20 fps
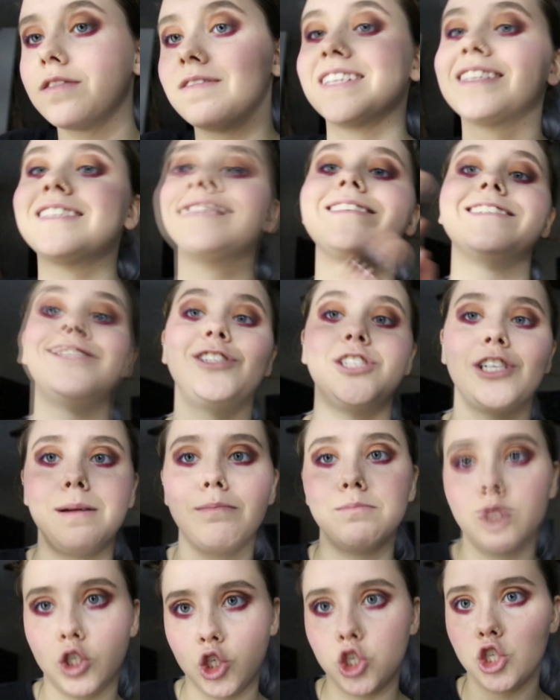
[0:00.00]
This is a
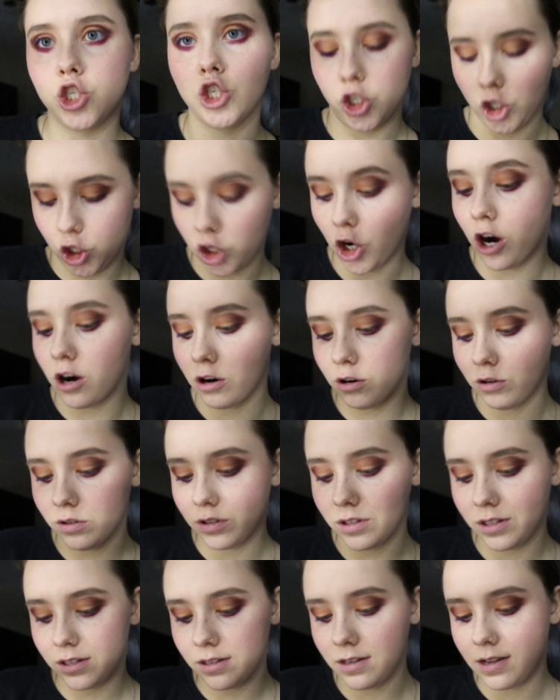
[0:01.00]
James
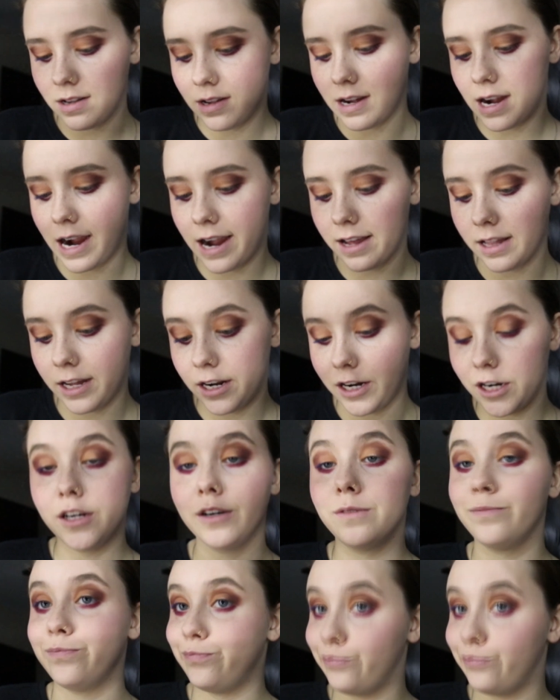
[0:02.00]
Charles highlighter.